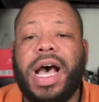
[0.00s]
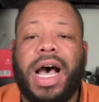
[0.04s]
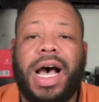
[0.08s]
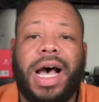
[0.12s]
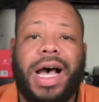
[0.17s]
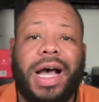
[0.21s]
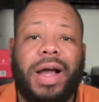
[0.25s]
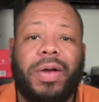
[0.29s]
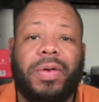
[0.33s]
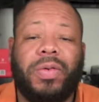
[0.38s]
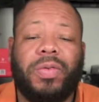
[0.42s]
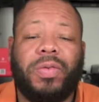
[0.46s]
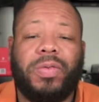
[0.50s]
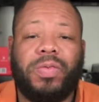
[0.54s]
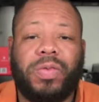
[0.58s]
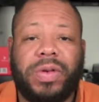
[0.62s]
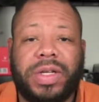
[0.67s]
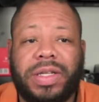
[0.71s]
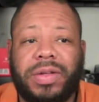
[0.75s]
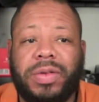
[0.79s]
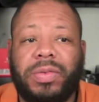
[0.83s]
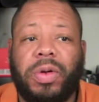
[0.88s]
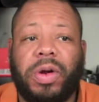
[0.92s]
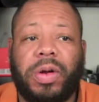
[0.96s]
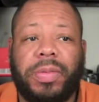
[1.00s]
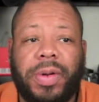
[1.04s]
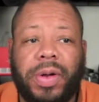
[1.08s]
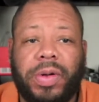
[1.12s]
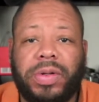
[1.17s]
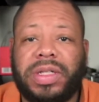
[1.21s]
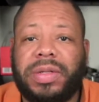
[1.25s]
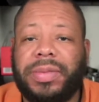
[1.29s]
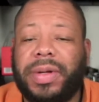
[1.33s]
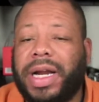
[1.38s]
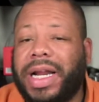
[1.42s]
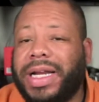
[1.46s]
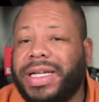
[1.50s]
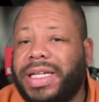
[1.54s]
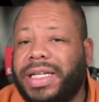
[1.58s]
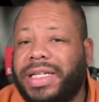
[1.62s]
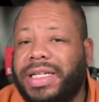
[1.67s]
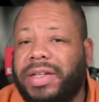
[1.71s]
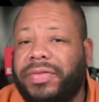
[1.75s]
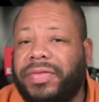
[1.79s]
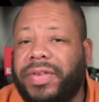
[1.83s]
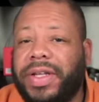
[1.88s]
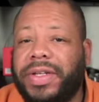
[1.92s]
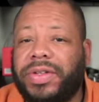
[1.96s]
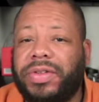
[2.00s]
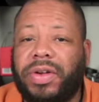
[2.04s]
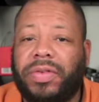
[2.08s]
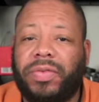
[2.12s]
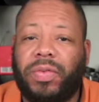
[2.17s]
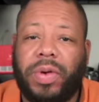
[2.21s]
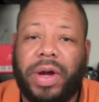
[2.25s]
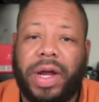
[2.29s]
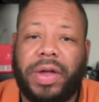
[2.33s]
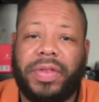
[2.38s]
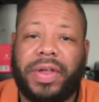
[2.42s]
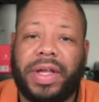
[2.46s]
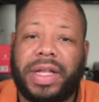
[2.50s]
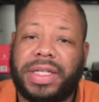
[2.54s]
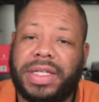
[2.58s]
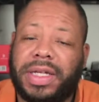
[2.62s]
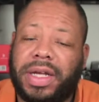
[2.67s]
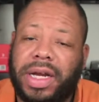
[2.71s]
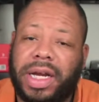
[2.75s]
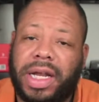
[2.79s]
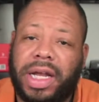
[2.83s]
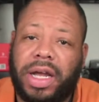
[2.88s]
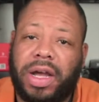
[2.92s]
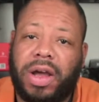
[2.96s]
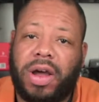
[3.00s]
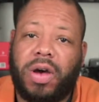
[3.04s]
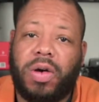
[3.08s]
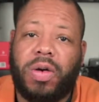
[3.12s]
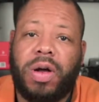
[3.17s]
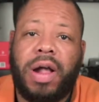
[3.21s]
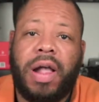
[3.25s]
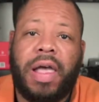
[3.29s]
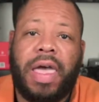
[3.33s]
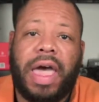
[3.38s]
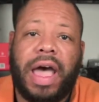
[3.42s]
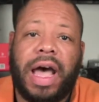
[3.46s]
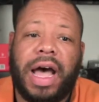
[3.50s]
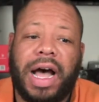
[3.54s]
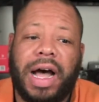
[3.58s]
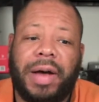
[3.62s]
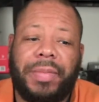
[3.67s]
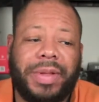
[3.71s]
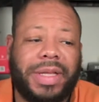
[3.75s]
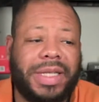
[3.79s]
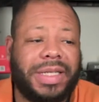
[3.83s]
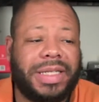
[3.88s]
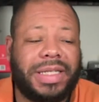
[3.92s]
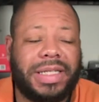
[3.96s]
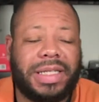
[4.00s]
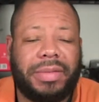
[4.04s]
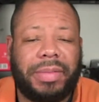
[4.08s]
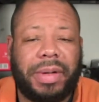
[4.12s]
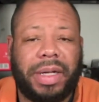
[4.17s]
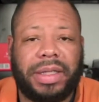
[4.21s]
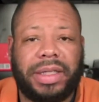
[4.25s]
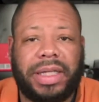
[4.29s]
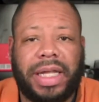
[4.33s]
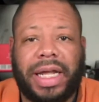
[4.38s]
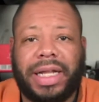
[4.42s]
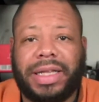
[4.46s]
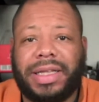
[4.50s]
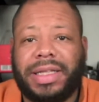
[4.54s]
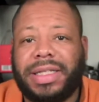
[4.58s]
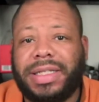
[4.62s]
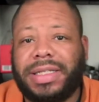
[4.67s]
I recently wrote a post about IGTV and sort of where I think it's going to go, but this isn't about that.